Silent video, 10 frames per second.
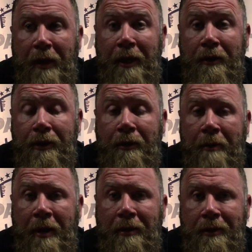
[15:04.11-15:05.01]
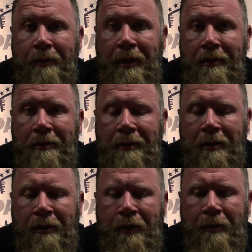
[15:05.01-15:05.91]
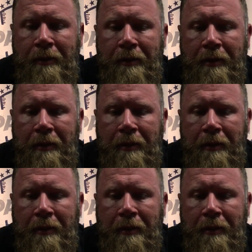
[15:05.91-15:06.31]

We got another show coming out this week. So a new one